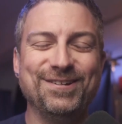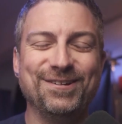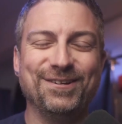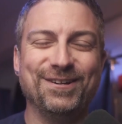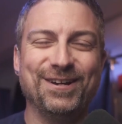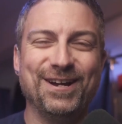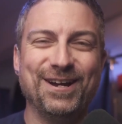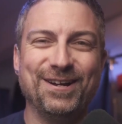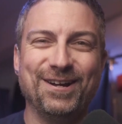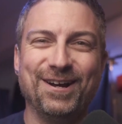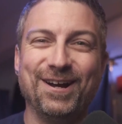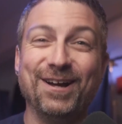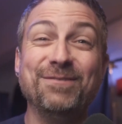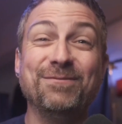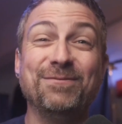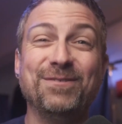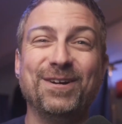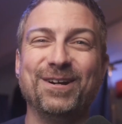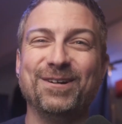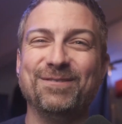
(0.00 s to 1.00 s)
your
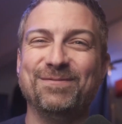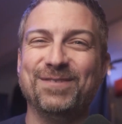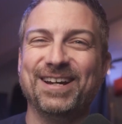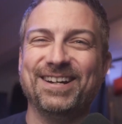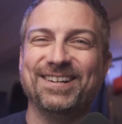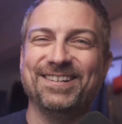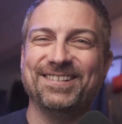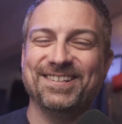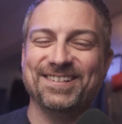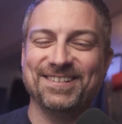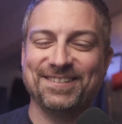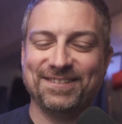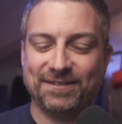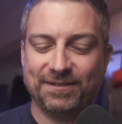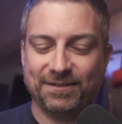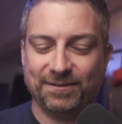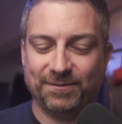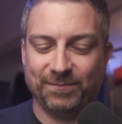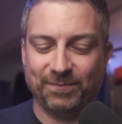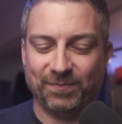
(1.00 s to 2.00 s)
unfair advantage
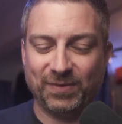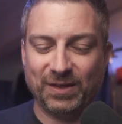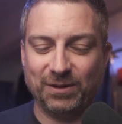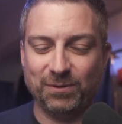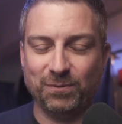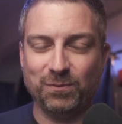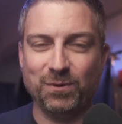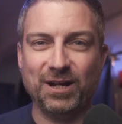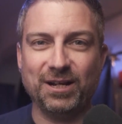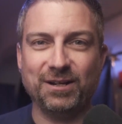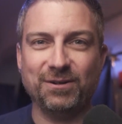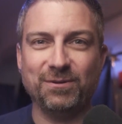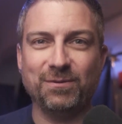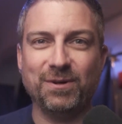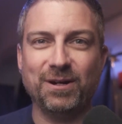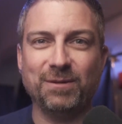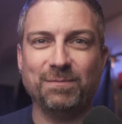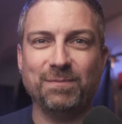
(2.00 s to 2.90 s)
is? What